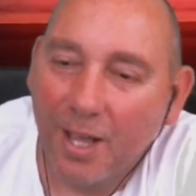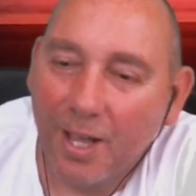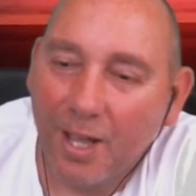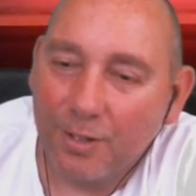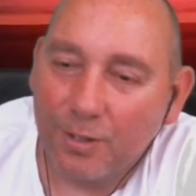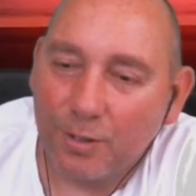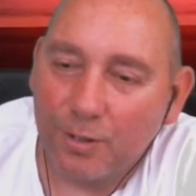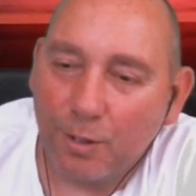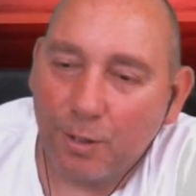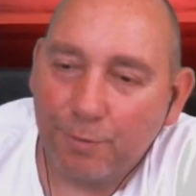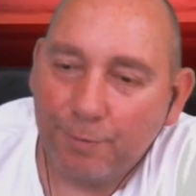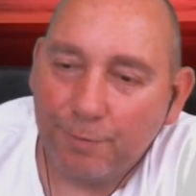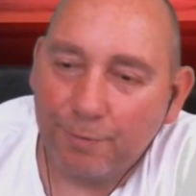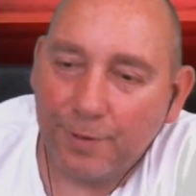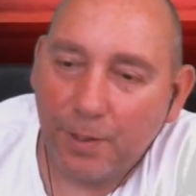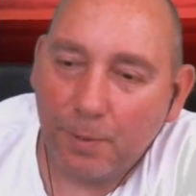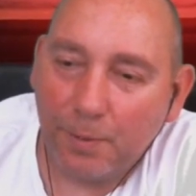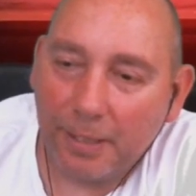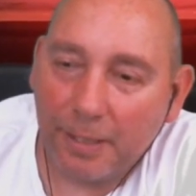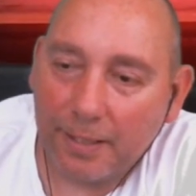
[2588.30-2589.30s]
So from
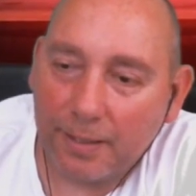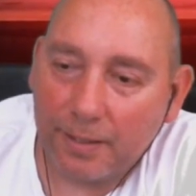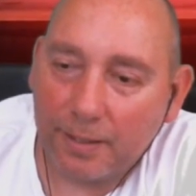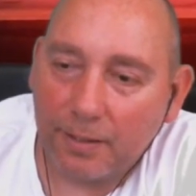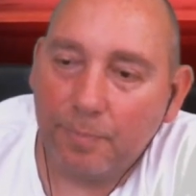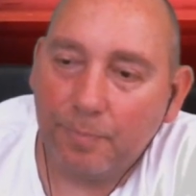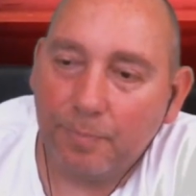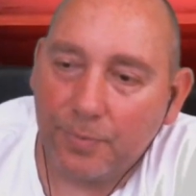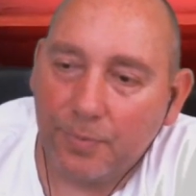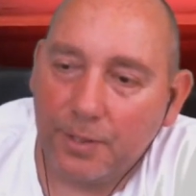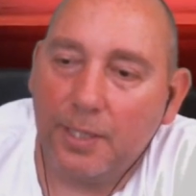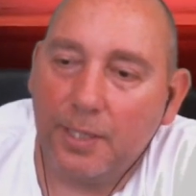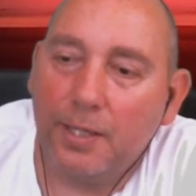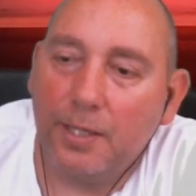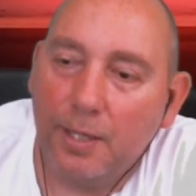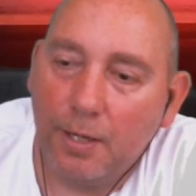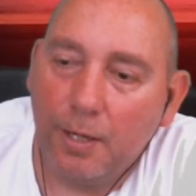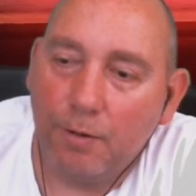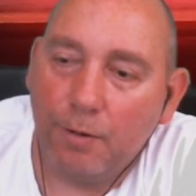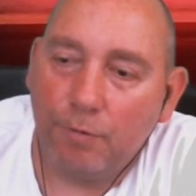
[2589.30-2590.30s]
Phil Blacker,
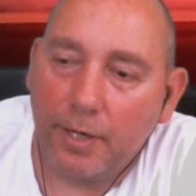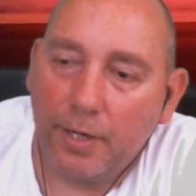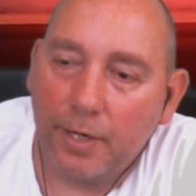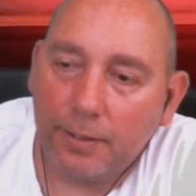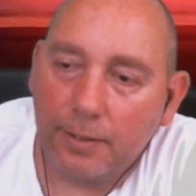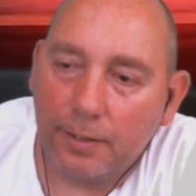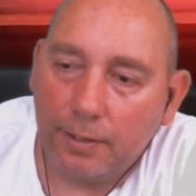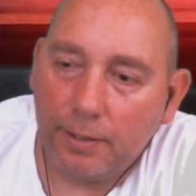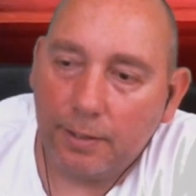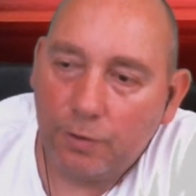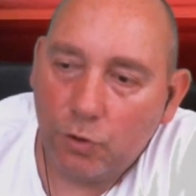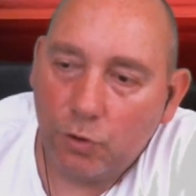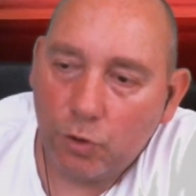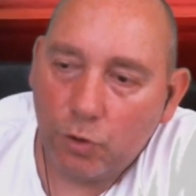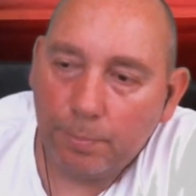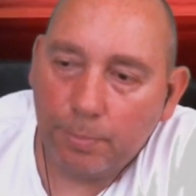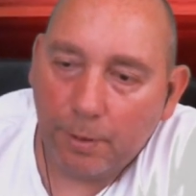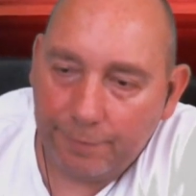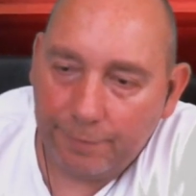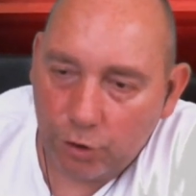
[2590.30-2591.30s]
Riley, if you
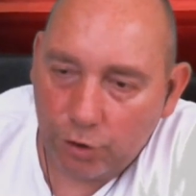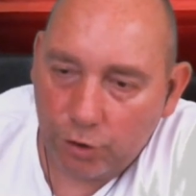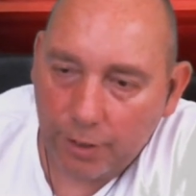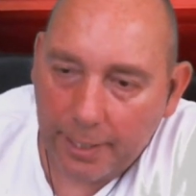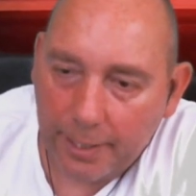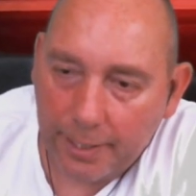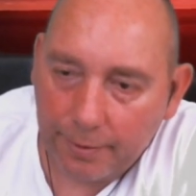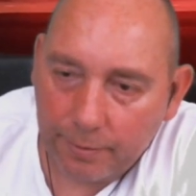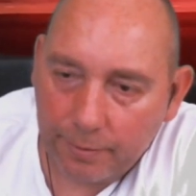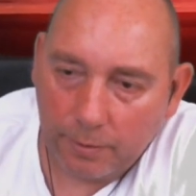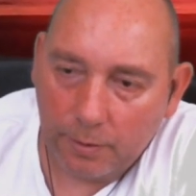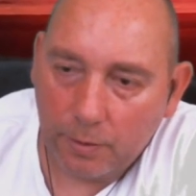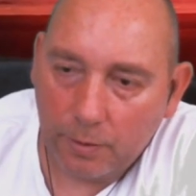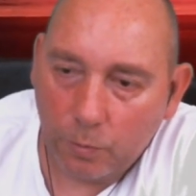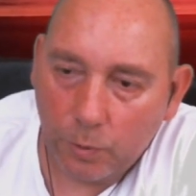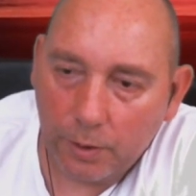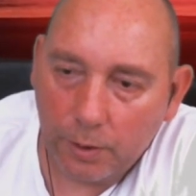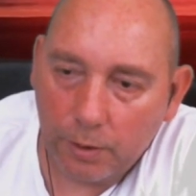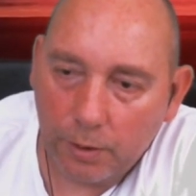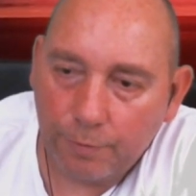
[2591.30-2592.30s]
jump off a shed,
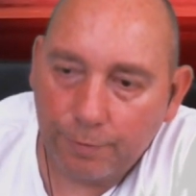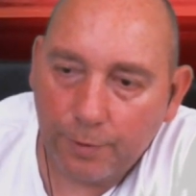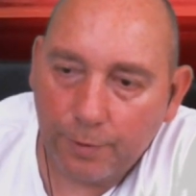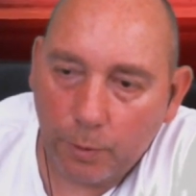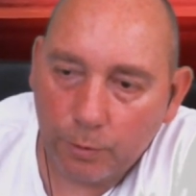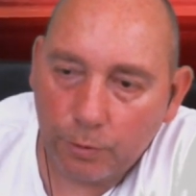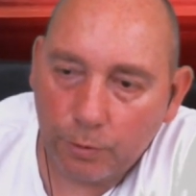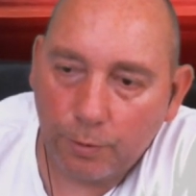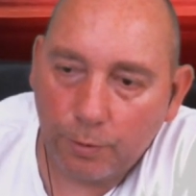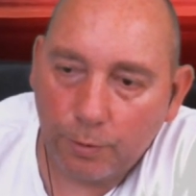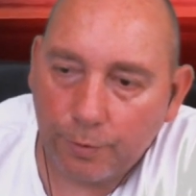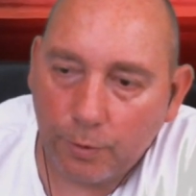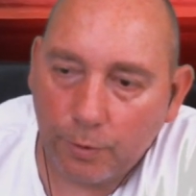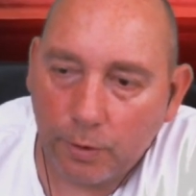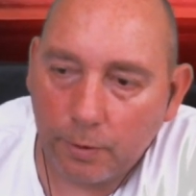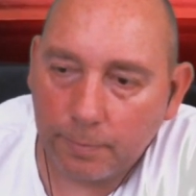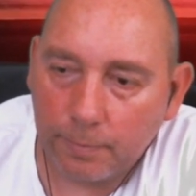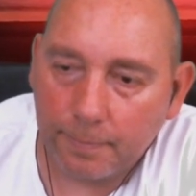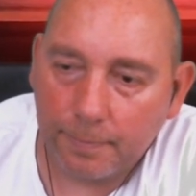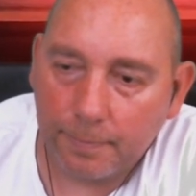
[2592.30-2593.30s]
will you float or fall?